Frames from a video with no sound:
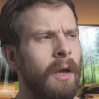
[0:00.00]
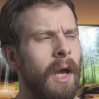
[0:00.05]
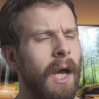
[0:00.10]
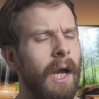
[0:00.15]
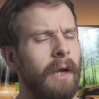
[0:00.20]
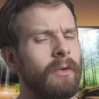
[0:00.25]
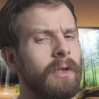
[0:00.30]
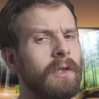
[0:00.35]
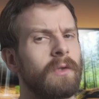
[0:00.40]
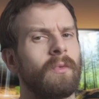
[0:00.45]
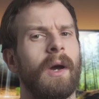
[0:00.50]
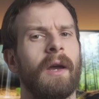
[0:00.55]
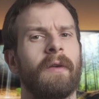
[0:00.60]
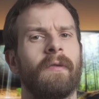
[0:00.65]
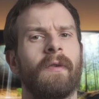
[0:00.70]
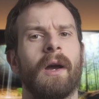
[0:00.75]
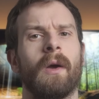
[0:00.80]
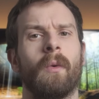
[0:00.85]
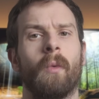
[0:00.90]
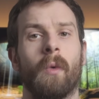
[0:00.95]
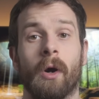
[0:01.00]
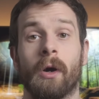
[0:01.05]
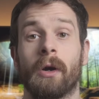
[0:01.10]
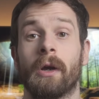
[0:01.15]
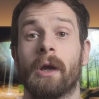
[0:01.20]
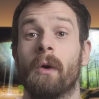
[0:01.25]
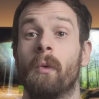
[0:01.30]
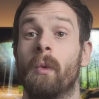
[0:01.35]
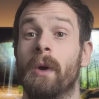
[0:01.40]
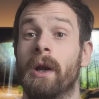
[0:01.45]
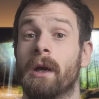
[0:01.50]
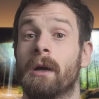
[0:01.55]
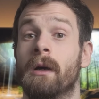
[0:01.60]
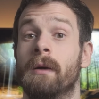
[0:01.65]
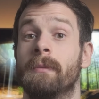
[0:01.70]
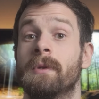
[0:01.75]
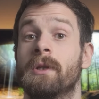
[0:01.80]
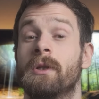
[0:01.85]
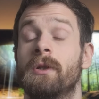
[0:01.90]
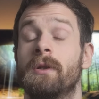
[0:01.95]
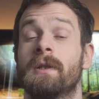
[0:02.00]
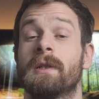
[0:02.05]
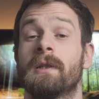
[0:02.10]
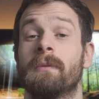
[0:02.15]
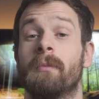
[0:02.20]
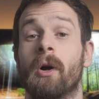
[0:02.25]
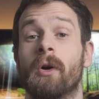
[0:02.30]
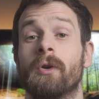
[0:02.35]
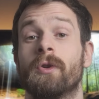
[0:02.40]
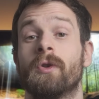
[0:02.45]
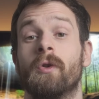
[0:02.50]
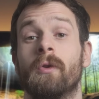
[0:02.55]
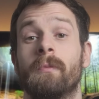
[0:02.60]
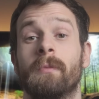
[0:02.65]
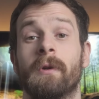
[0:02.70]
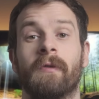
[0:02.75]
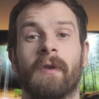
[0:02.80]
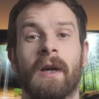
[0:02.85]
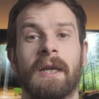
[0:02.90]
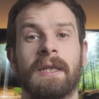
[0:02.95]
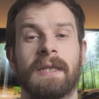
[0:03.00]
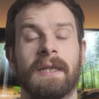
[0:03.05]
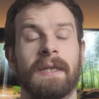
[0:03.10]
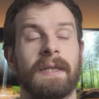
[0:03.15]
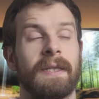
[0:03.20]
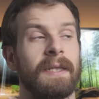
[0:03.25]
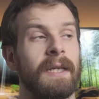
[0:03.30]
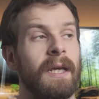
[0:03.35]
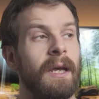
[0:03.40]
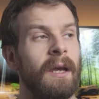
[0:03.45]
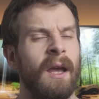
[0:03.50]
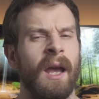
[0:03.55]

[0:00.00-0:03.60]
how does Wi-Fi work when it comes to smart home devices?